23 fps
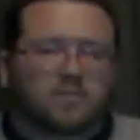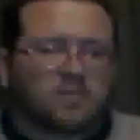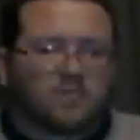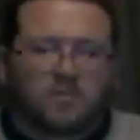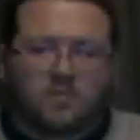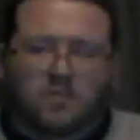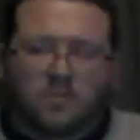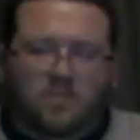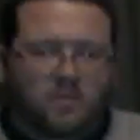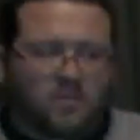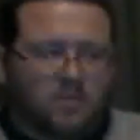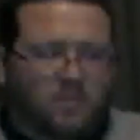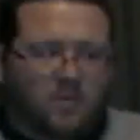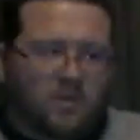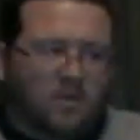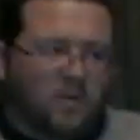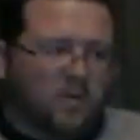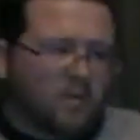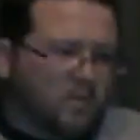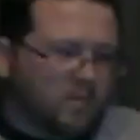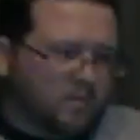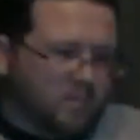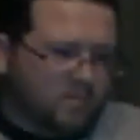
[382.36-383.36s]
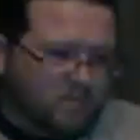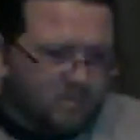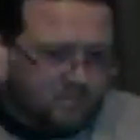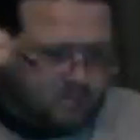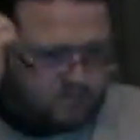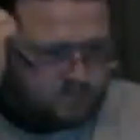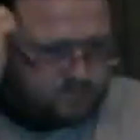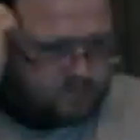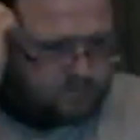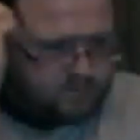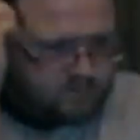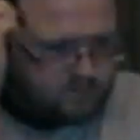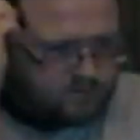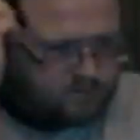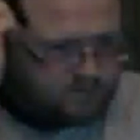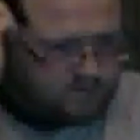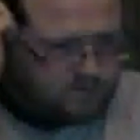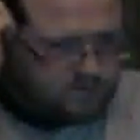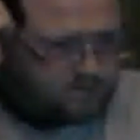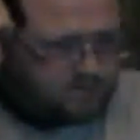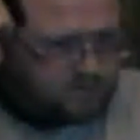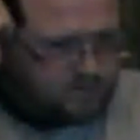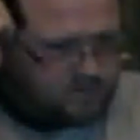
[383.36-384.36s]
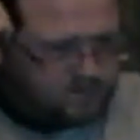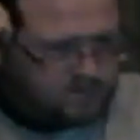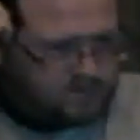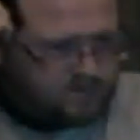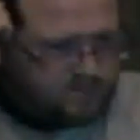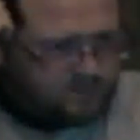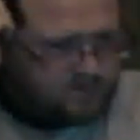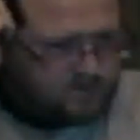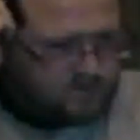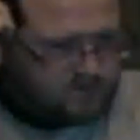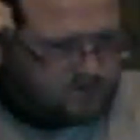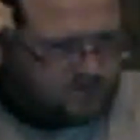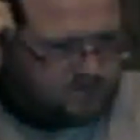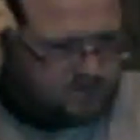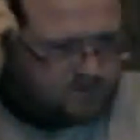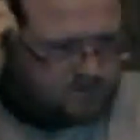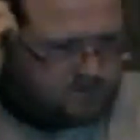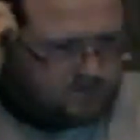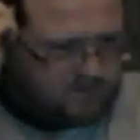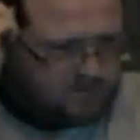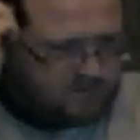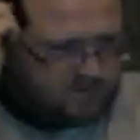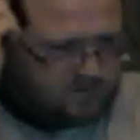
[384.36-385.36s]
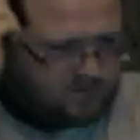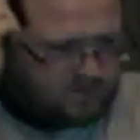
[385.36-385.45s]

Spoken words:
It's almost like a wheat champagne to me.